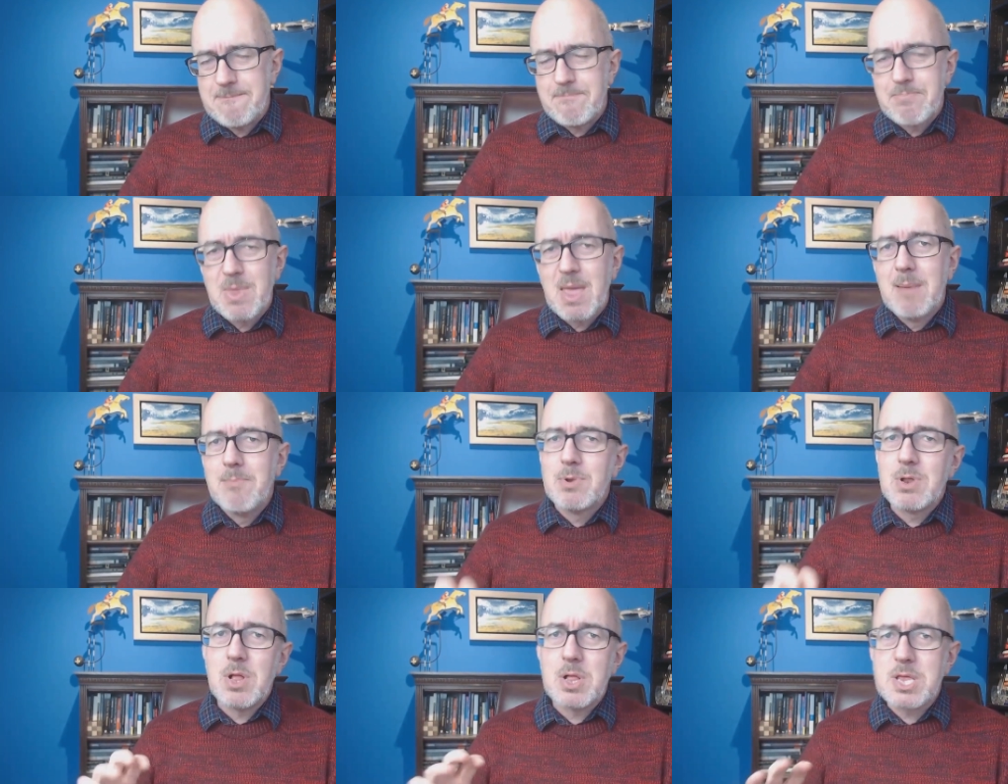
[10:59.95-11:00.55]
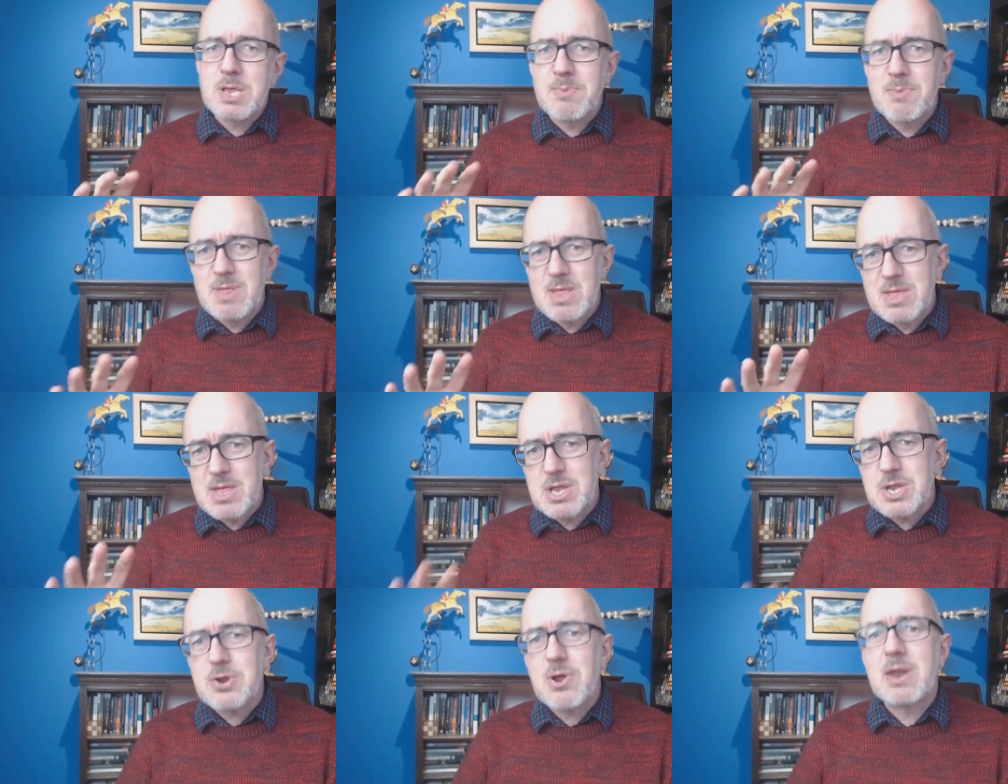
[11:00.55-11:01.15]
I mean, ultimately,
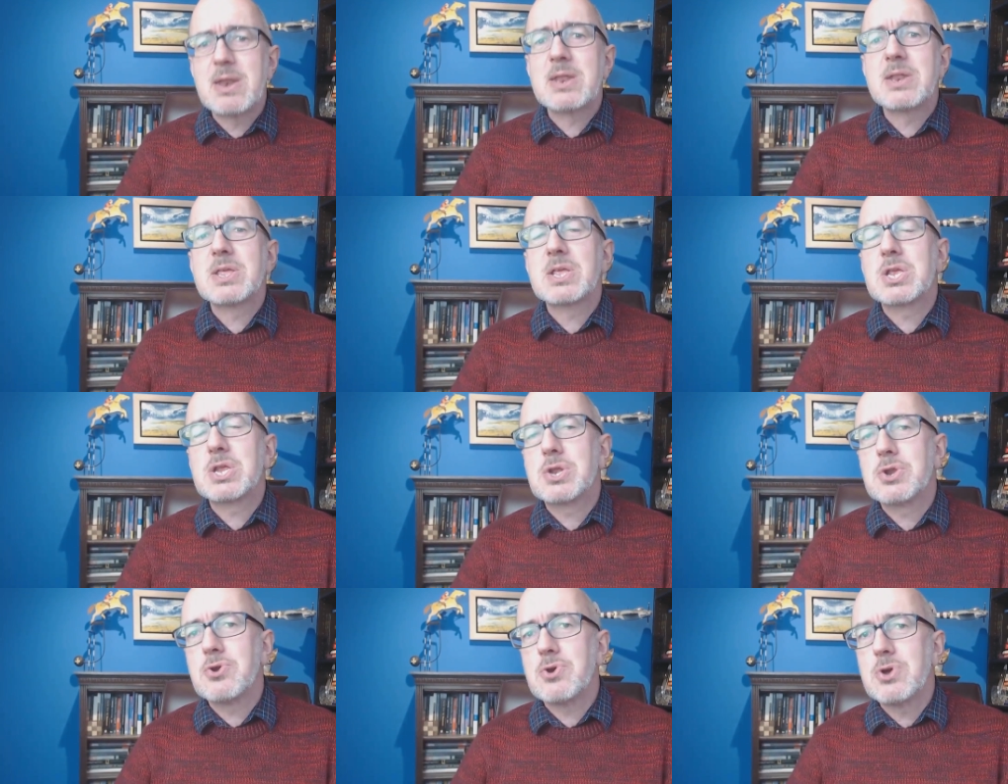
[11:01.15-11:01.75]
they're trying to destroy